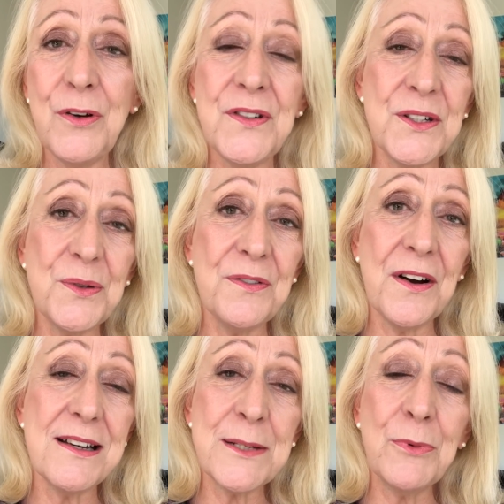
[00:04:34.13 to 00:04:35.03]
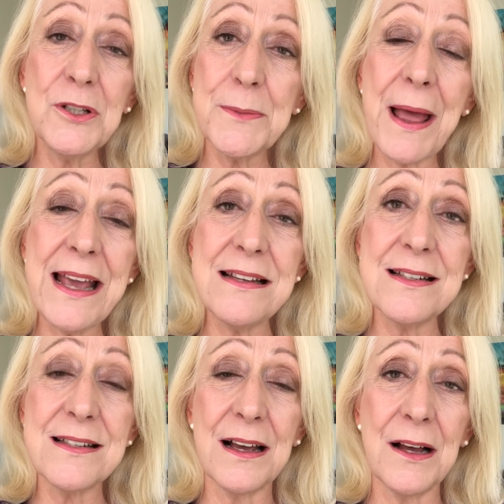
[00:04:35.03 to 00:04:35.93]
moved into a very small
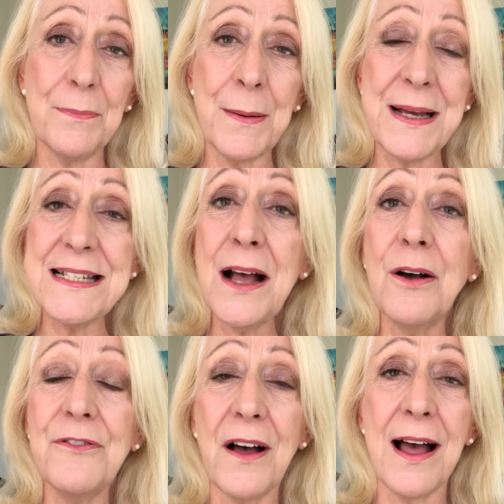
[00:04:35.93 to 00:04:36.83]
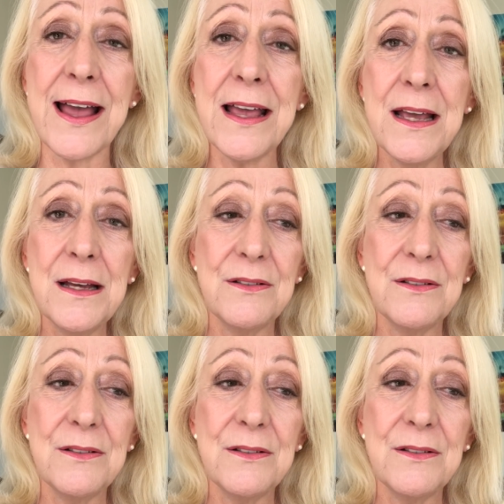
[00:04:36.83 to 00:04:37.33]
space uh, by myself, I